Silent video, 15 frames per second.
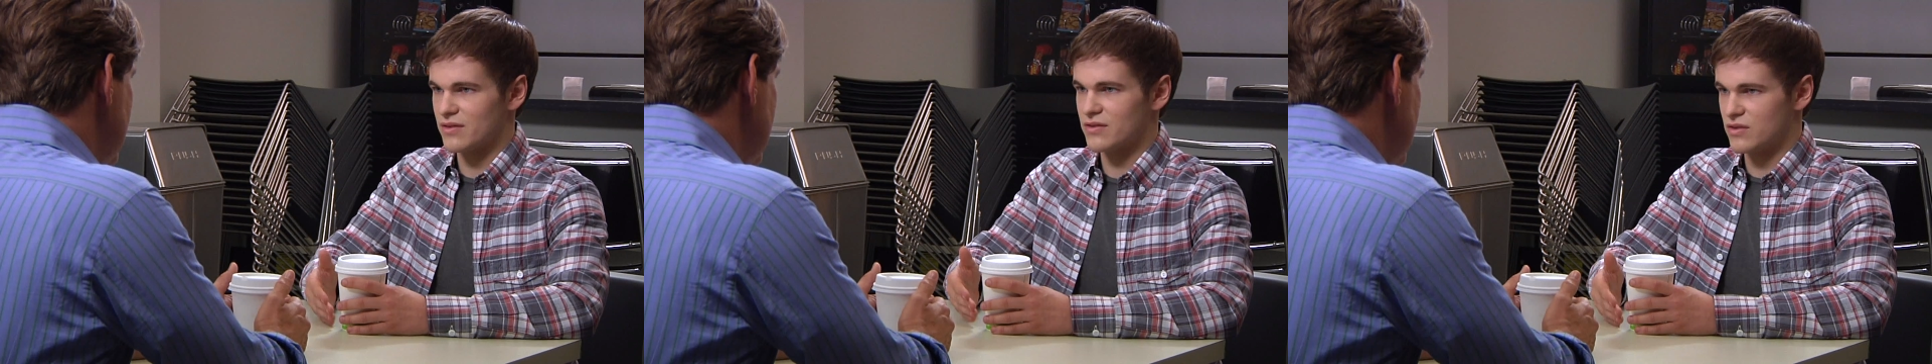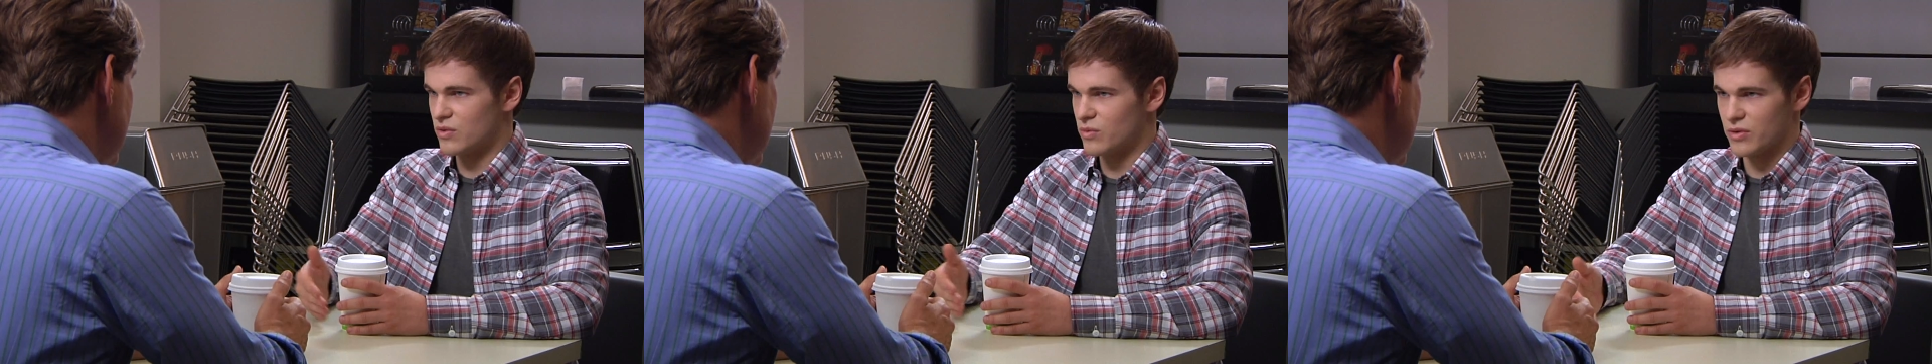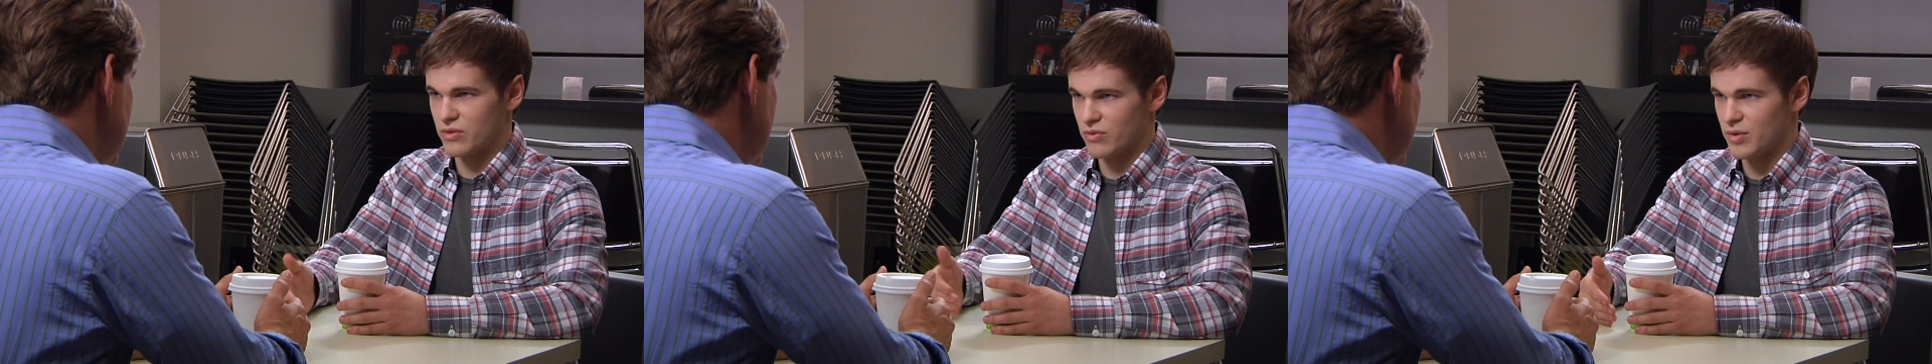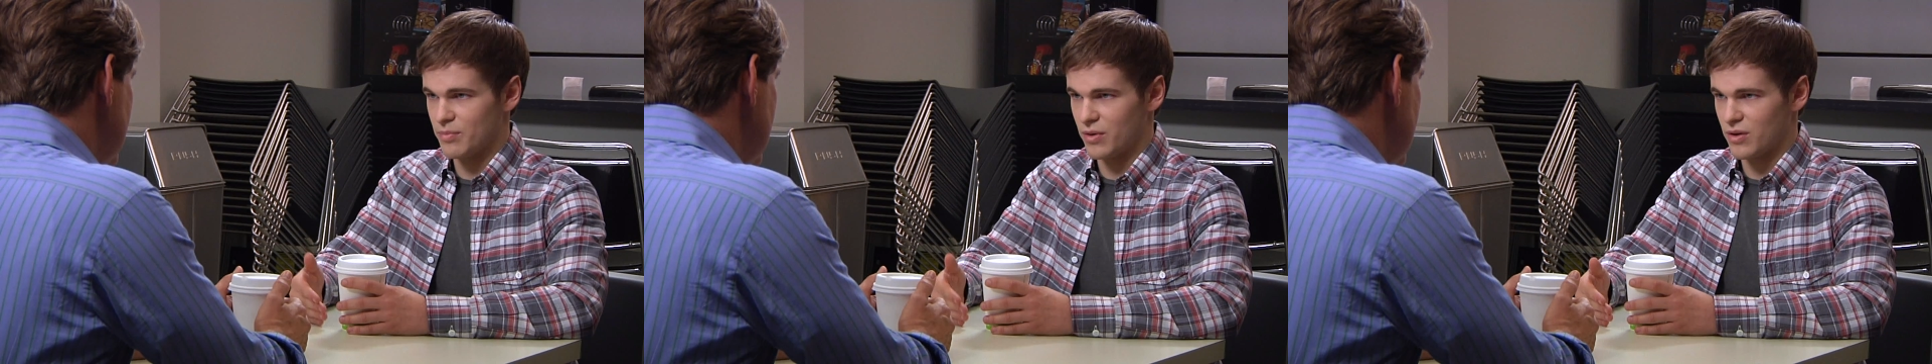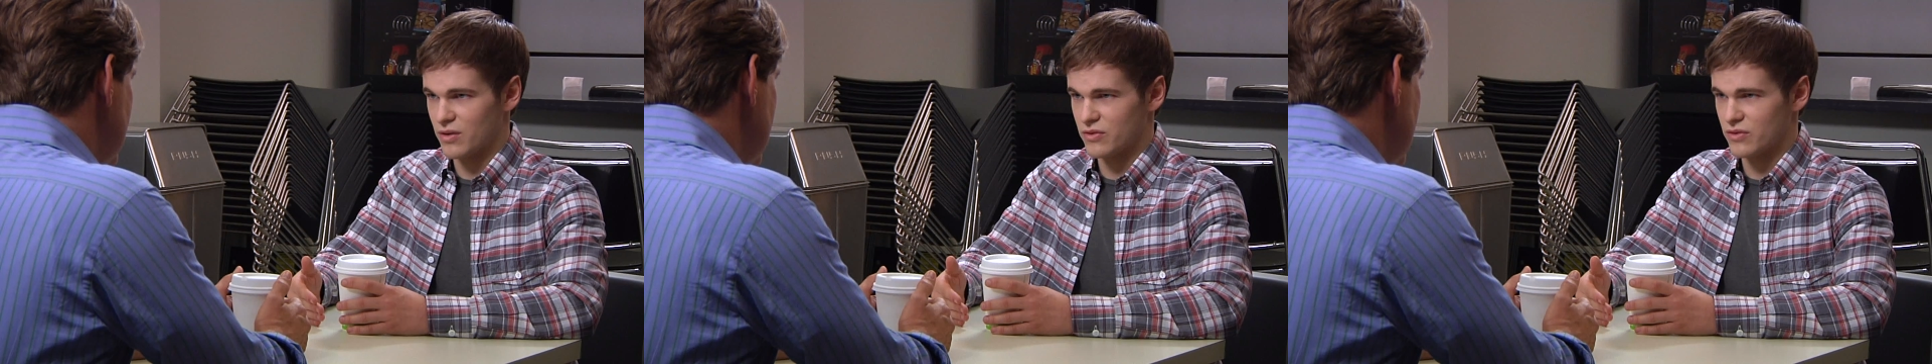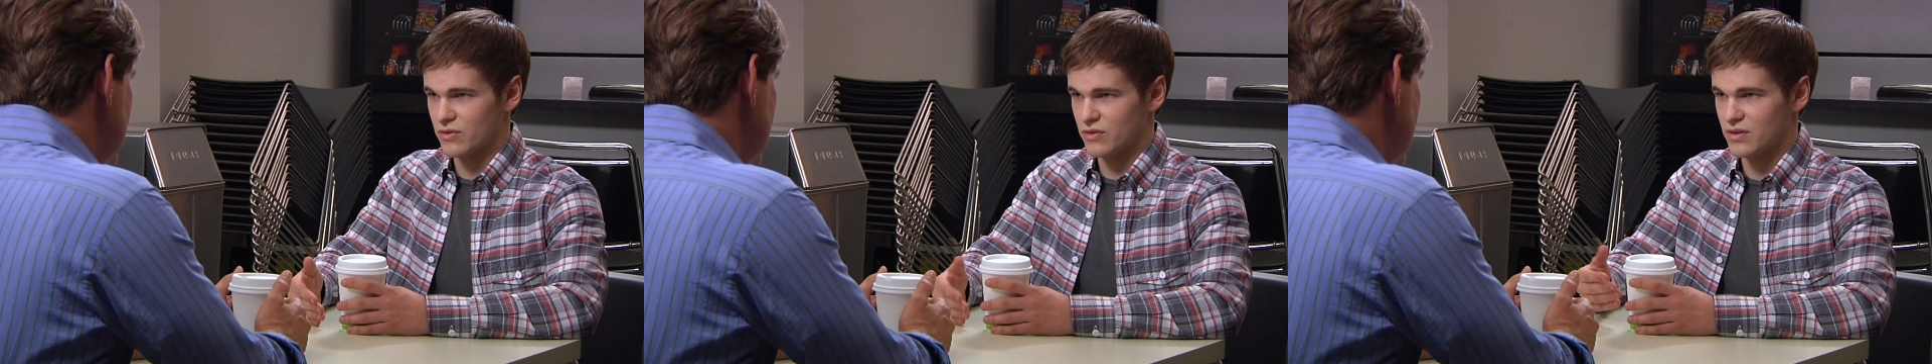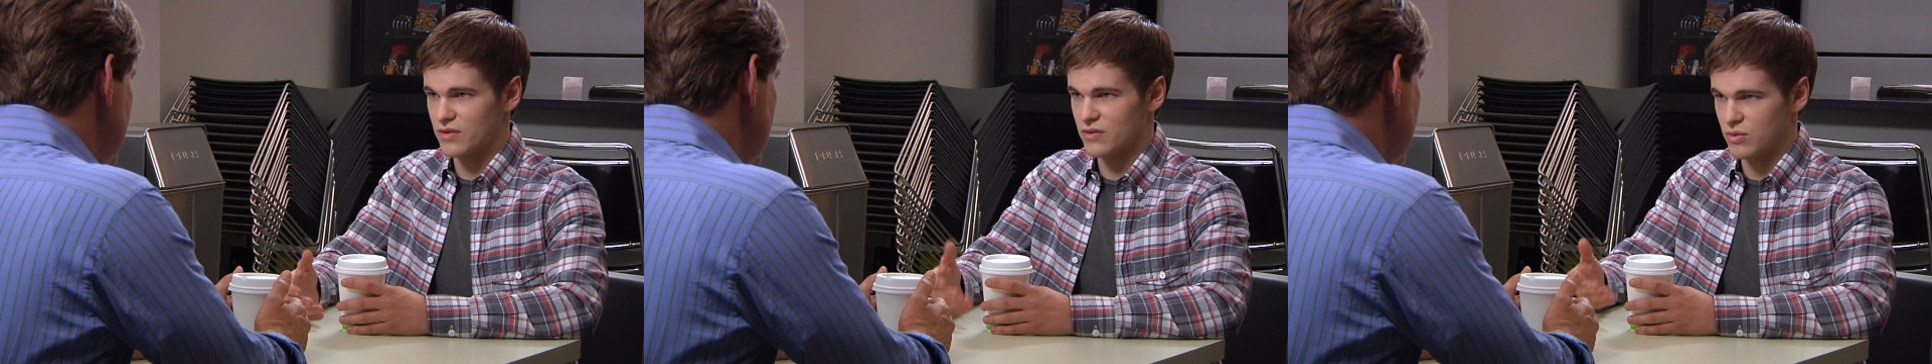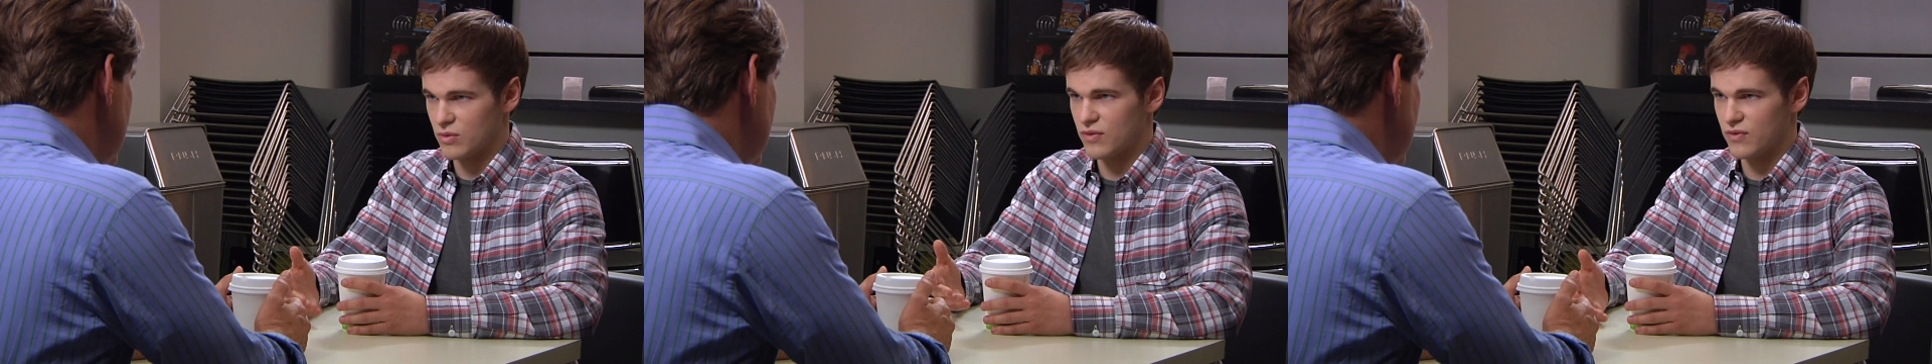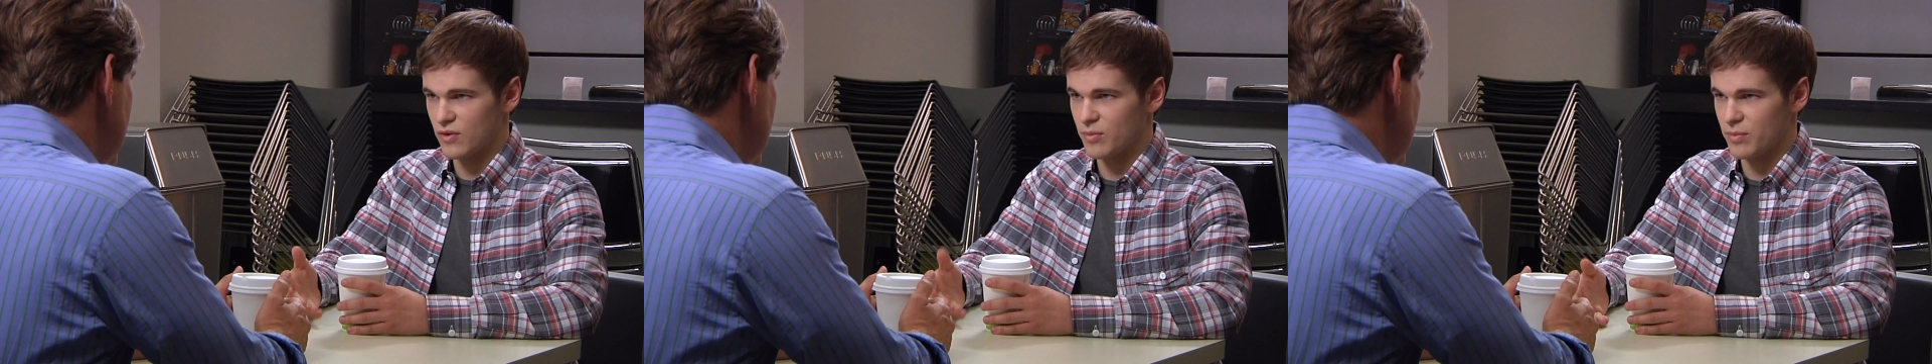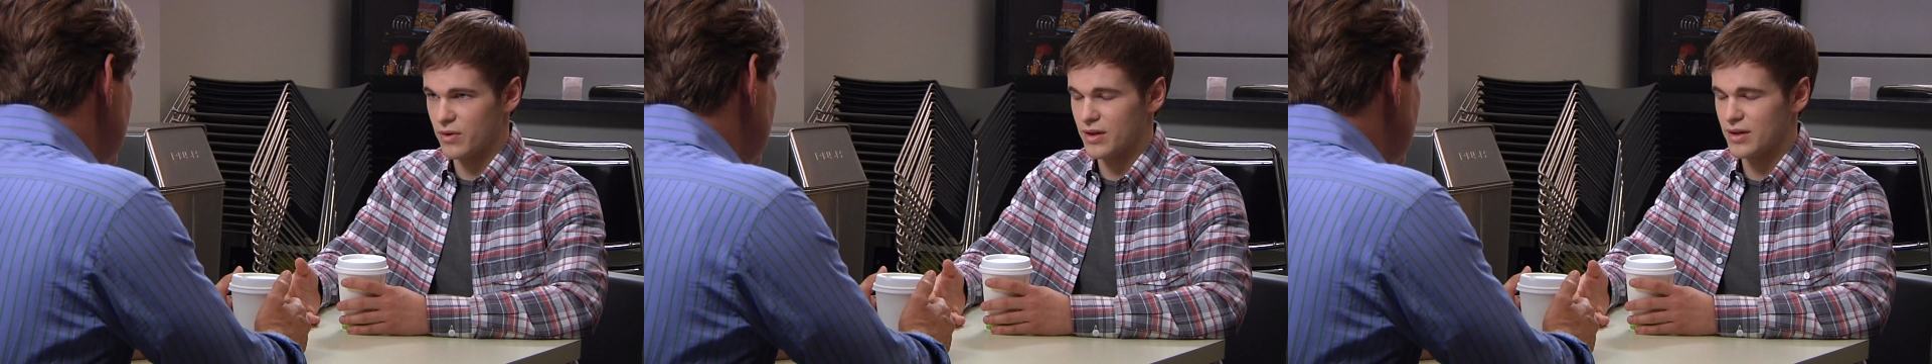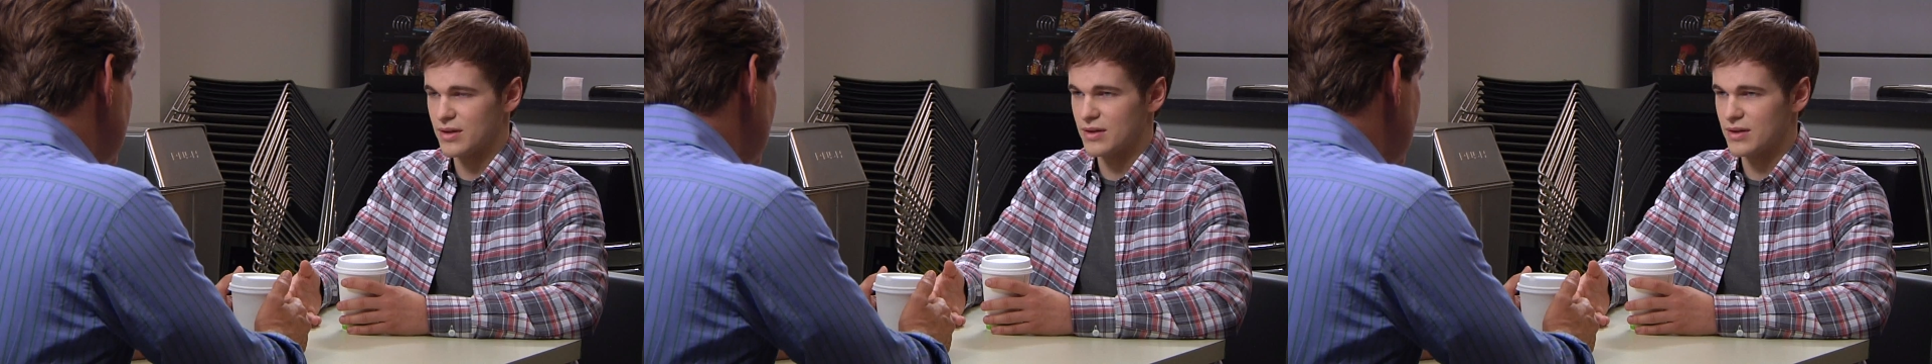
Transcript: 2 or 3 partials into a full print?